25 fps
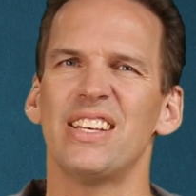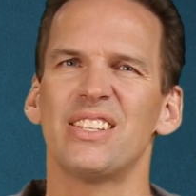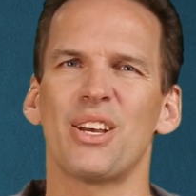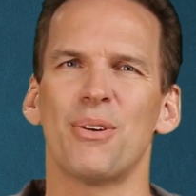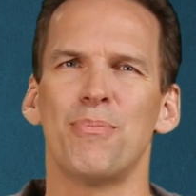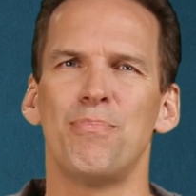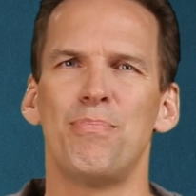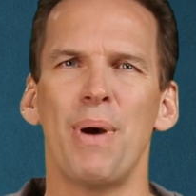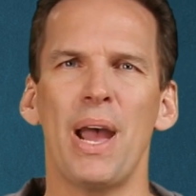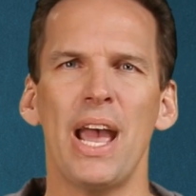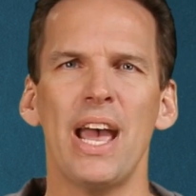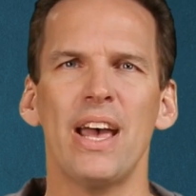as
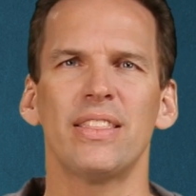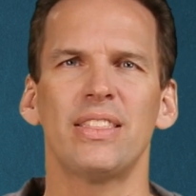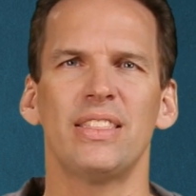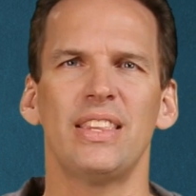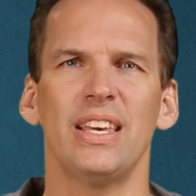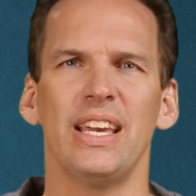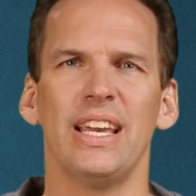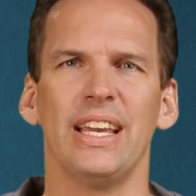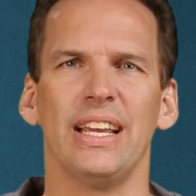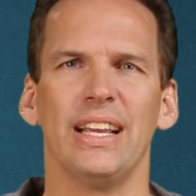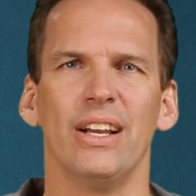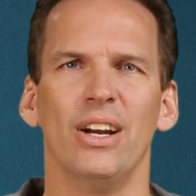a bad
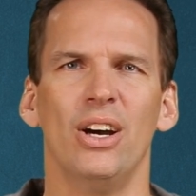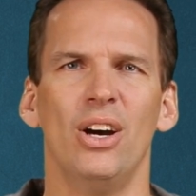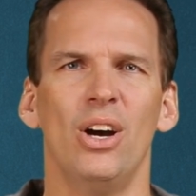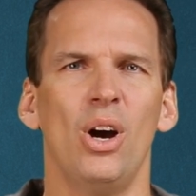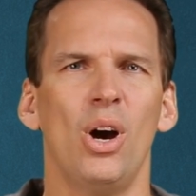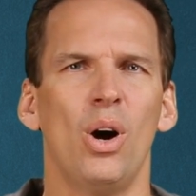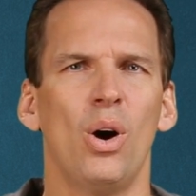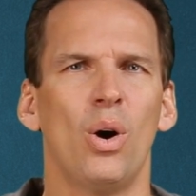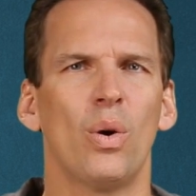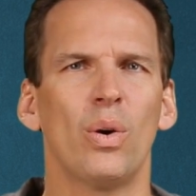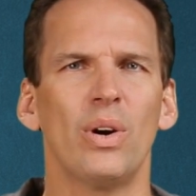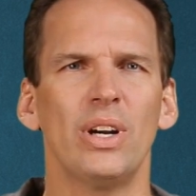thing
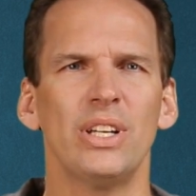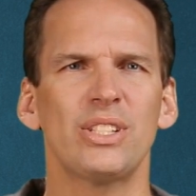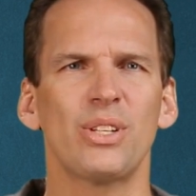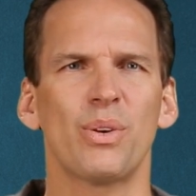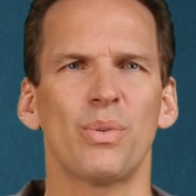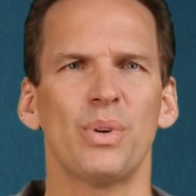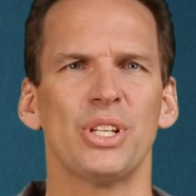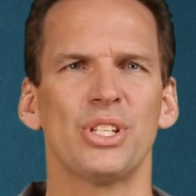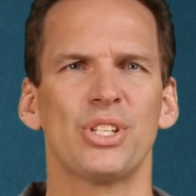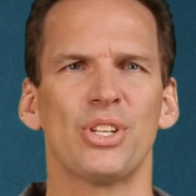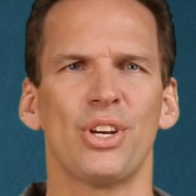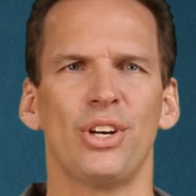or as
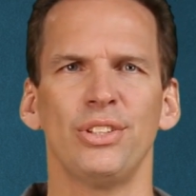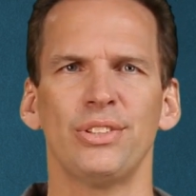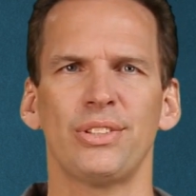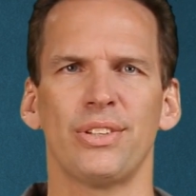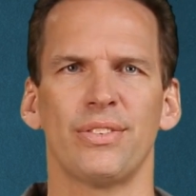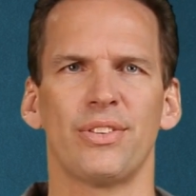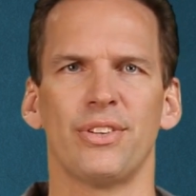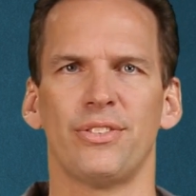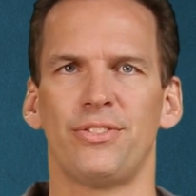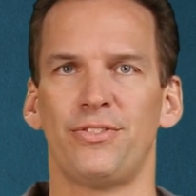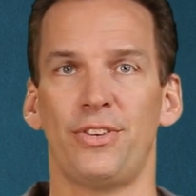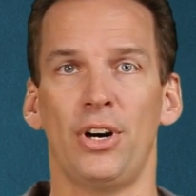a result
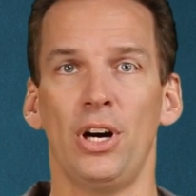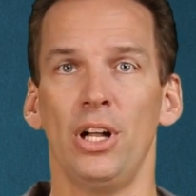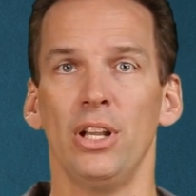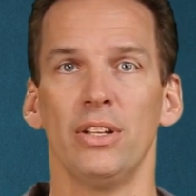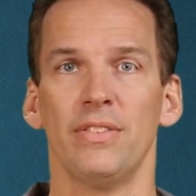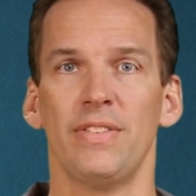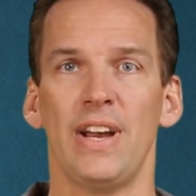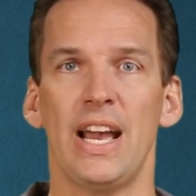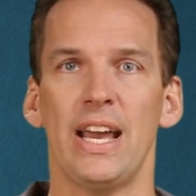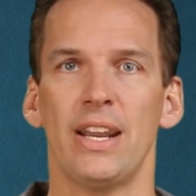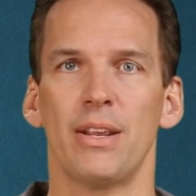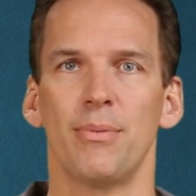of the fall
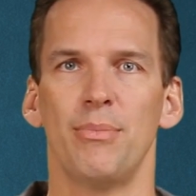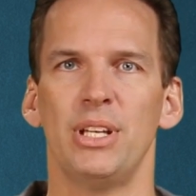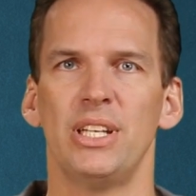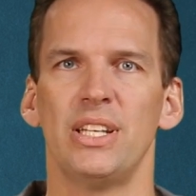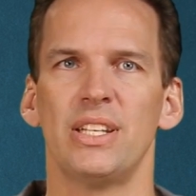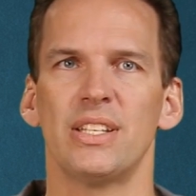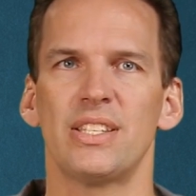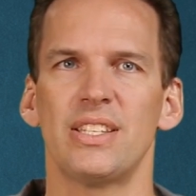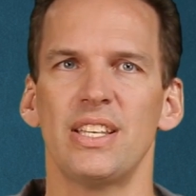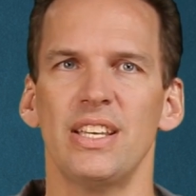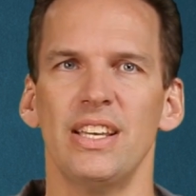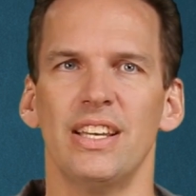of Adam
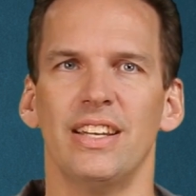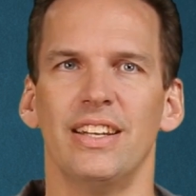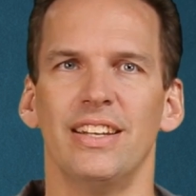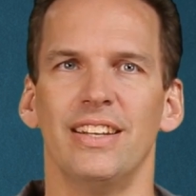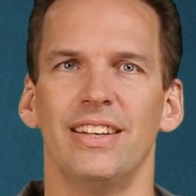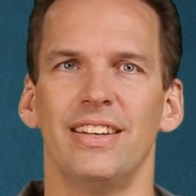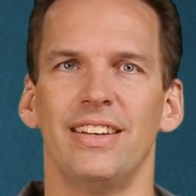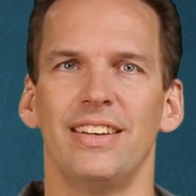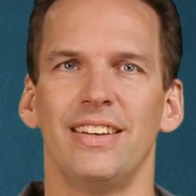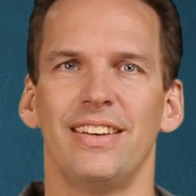into sin.